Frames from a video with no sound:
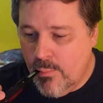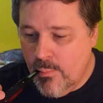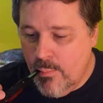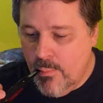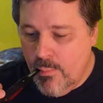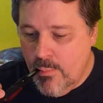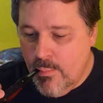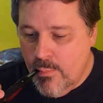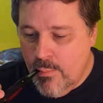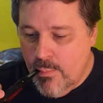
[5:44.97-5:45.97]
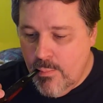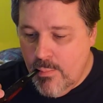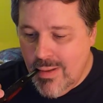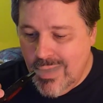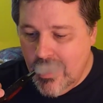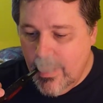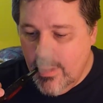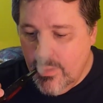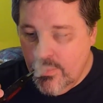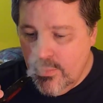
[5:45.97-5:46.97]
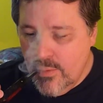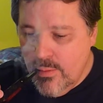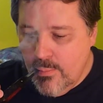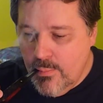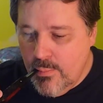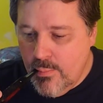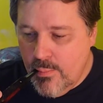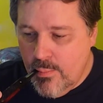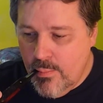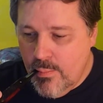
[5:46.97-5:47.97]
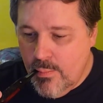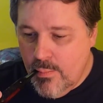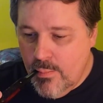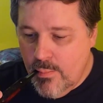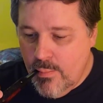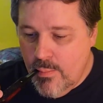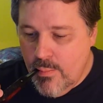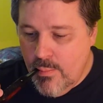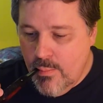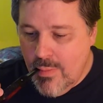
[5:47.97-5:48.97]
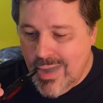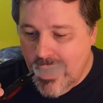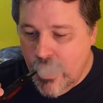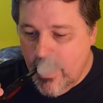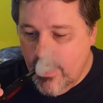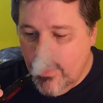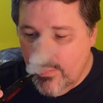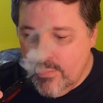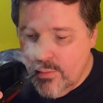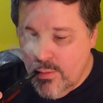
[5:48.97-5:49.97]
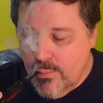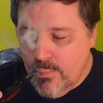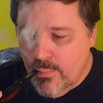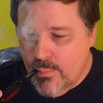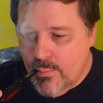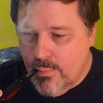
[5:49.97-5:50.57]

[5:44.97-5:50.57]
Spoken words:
[no speech]